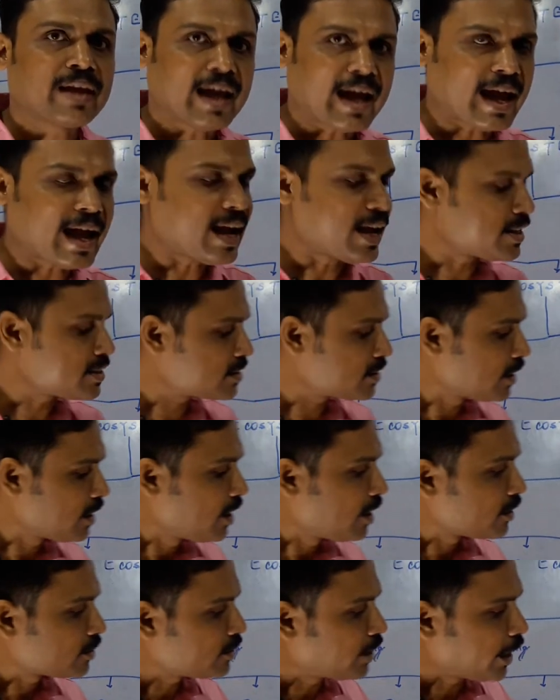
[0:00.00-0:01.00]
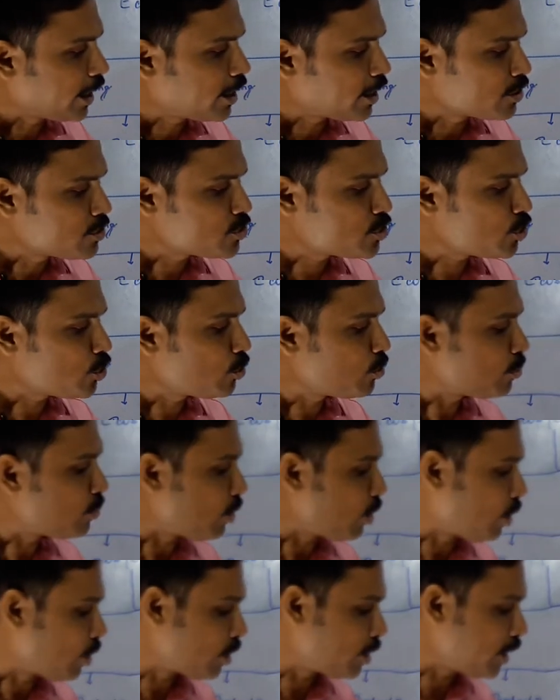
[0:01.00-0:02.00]
As they consume
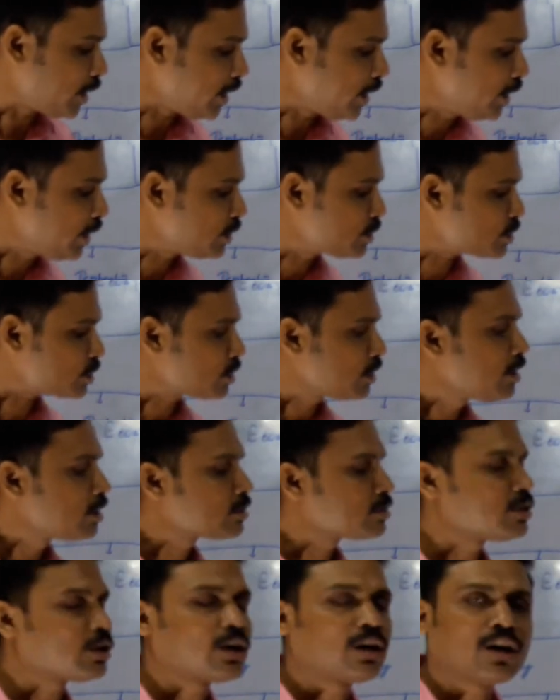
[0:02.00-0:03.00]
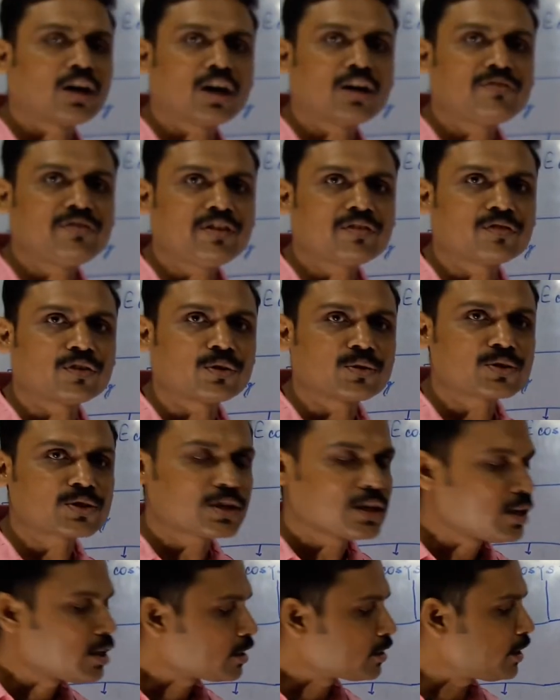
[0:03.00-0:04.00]
or eat the herbivores,
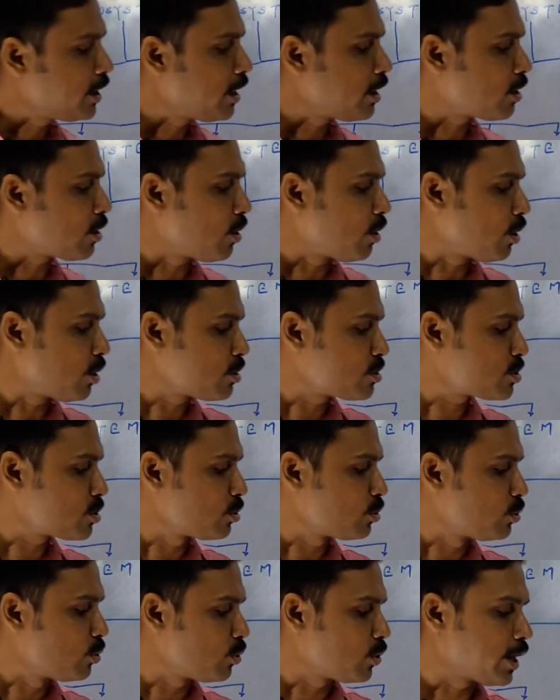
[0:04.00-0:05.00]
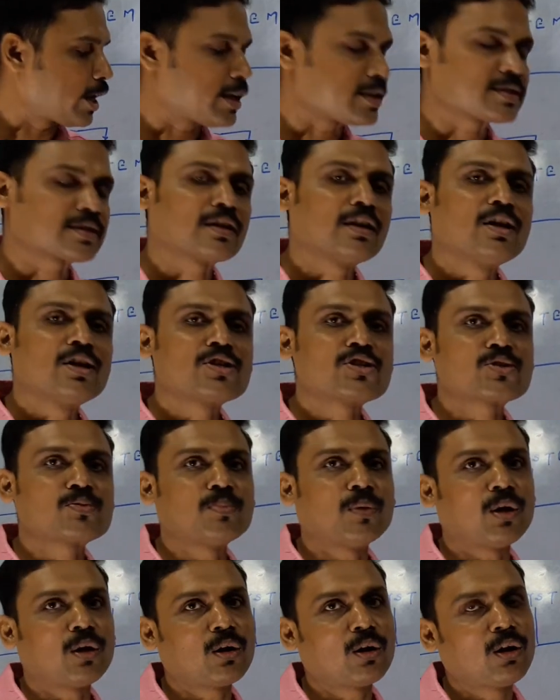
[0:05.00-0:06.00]
they are also known as
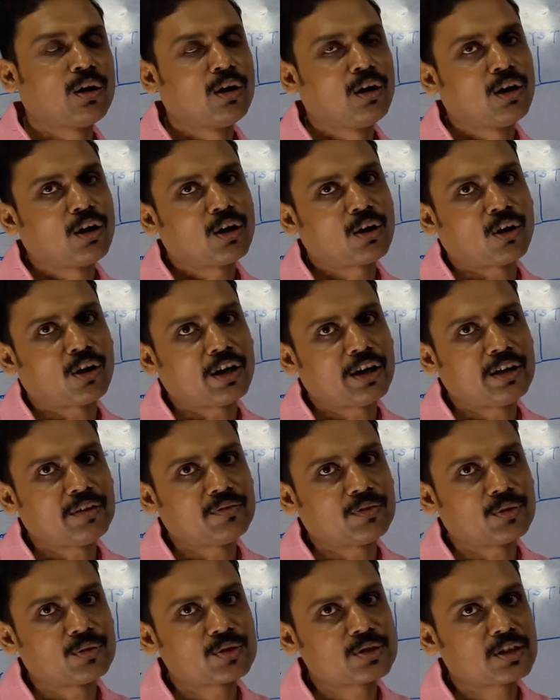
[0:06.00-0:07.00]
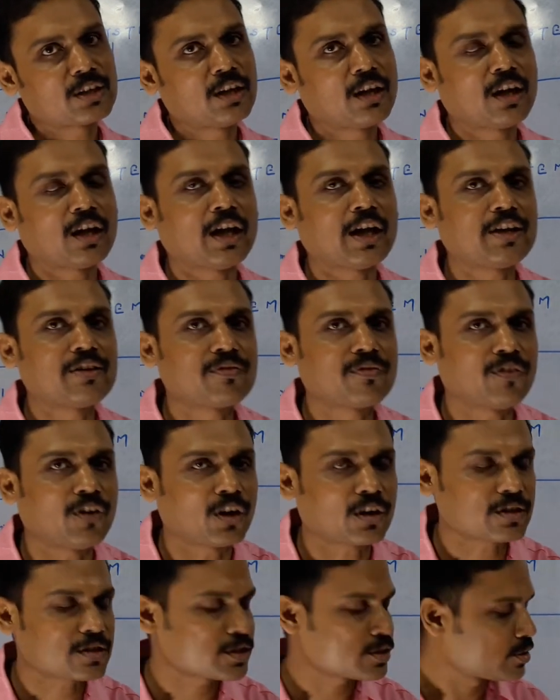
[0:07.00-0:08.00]
small carnivores like
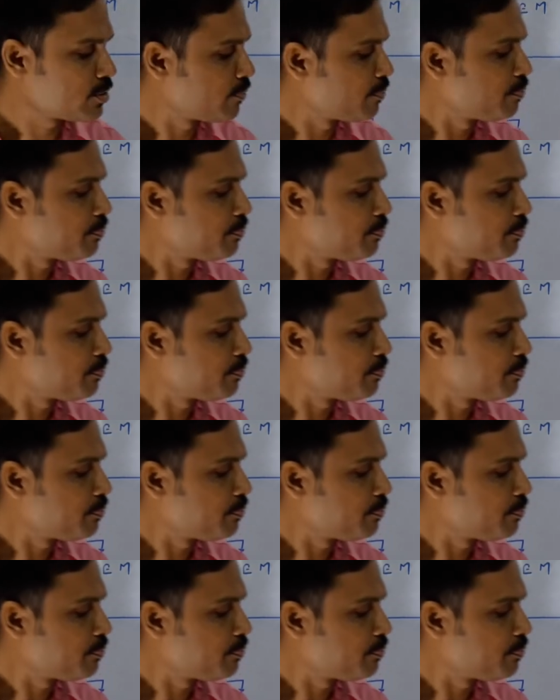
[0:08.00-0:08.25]
fox,